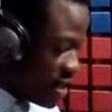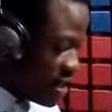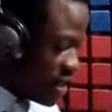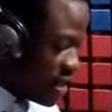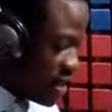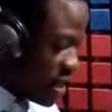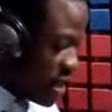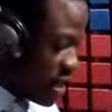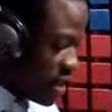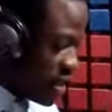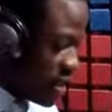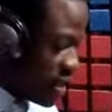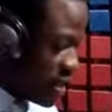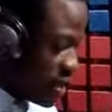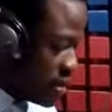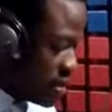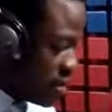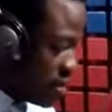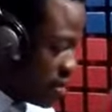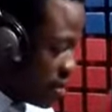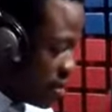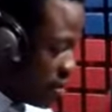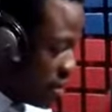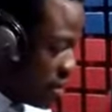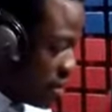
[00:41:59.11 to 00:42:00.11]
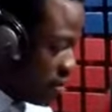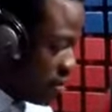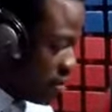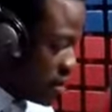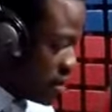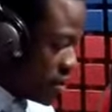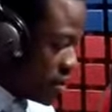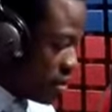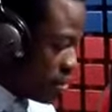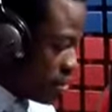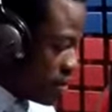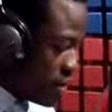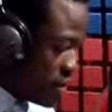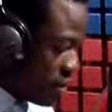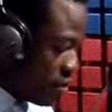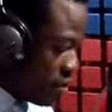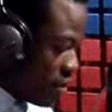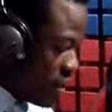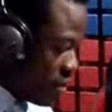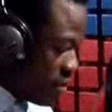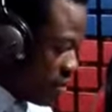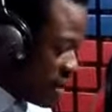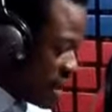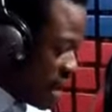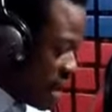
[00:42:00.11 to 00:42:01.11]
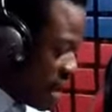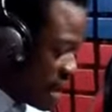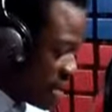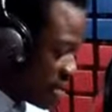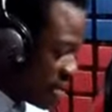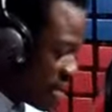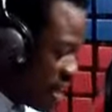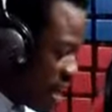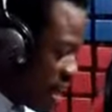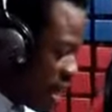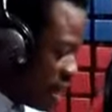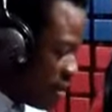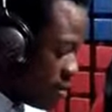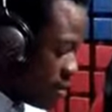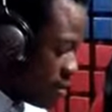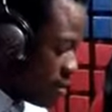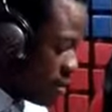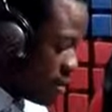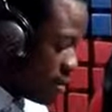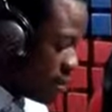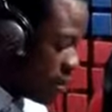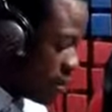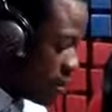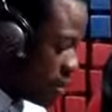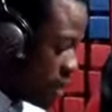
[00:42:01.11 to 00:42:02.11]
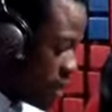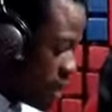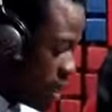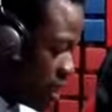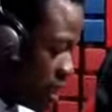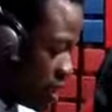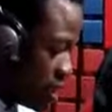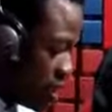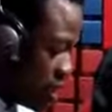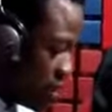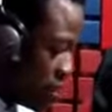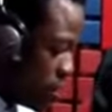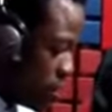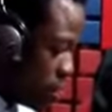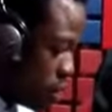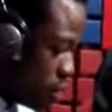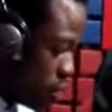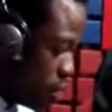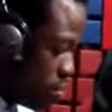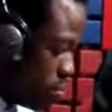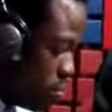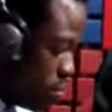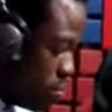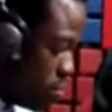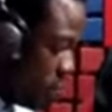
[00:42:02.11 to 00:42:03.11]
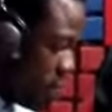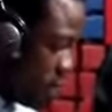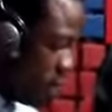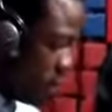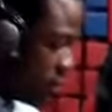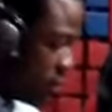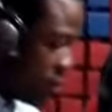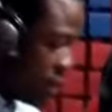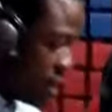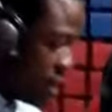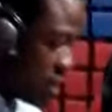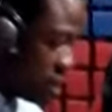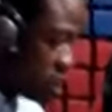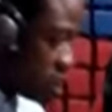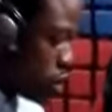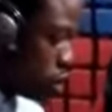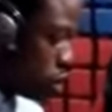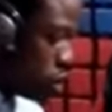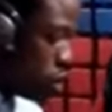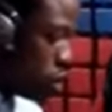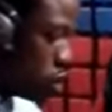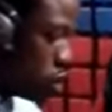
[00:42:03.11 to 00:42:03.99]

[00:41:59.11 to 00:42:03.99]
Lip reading: Take it or leave it. But if I may ask, how come the whistleblower know that such